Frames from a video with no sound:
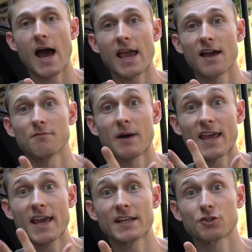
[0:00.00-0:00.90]
I have
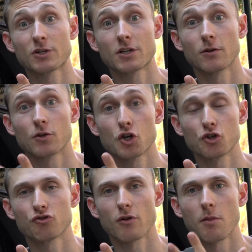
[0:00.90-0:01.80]
my electrical
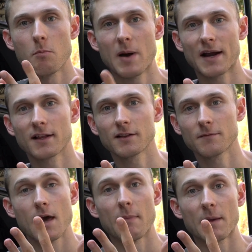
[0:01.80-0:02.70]
control
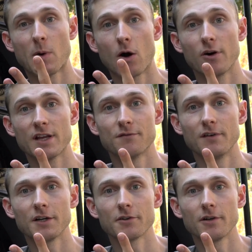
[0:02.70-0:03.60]
panel, my power
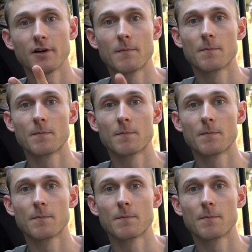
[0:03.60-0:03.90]
inverter,